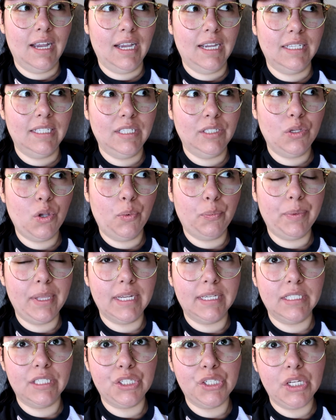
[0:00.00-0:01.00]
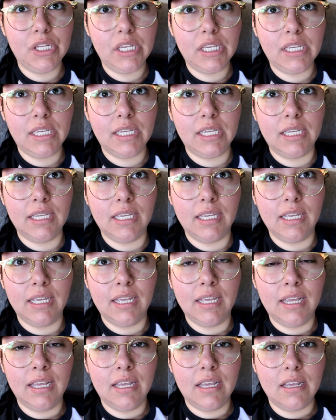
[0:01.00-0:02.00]
I just hope that she
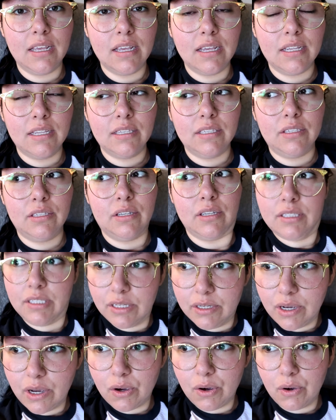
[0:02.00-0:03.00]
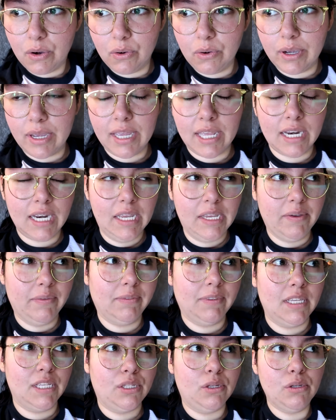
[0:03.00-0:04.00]
is good to go. And
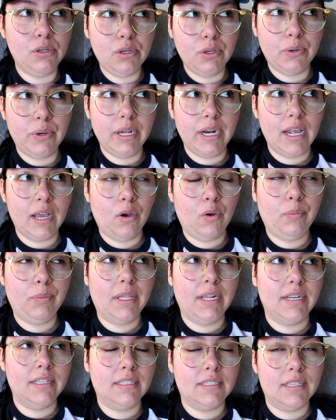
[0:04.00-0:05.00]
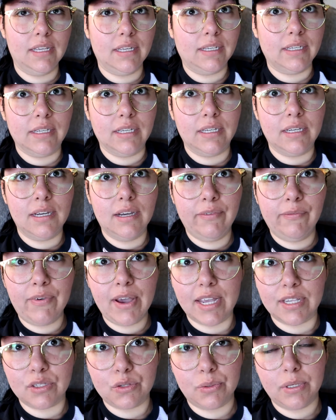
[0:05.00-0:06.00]
if they do do it, I hope that it's like a, a
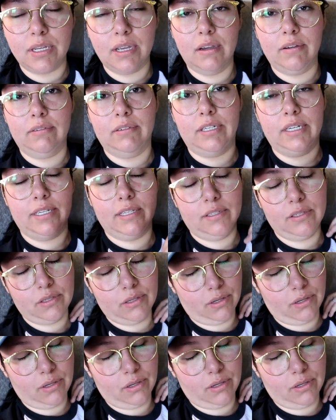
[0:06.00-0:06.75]
fast recovery.